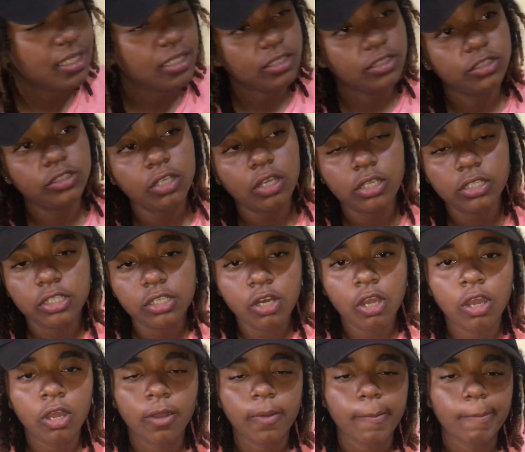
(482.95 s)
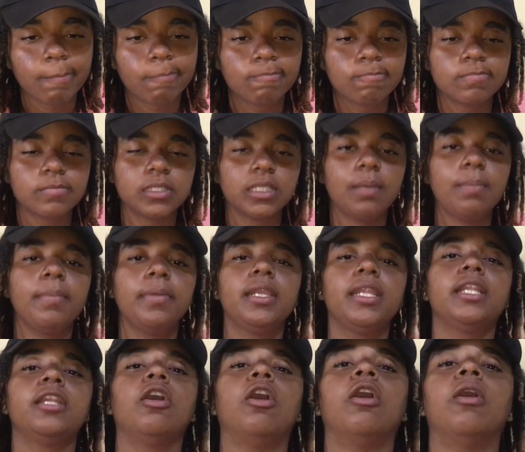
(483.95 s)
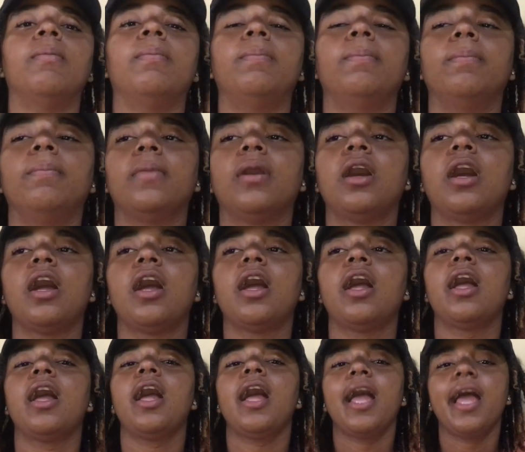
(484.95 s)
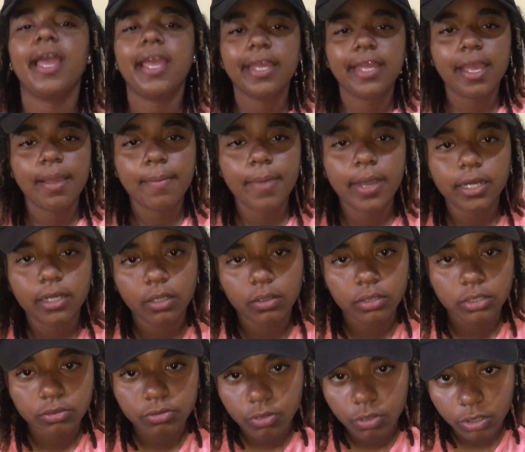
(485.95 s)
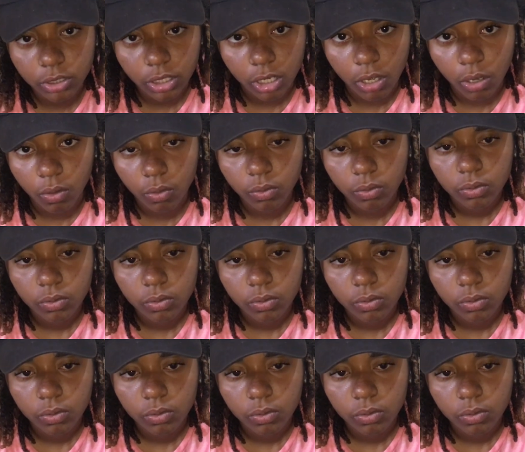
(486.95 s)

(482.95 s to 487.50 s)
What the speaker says: So, you know, the minute up, I came back down the road now.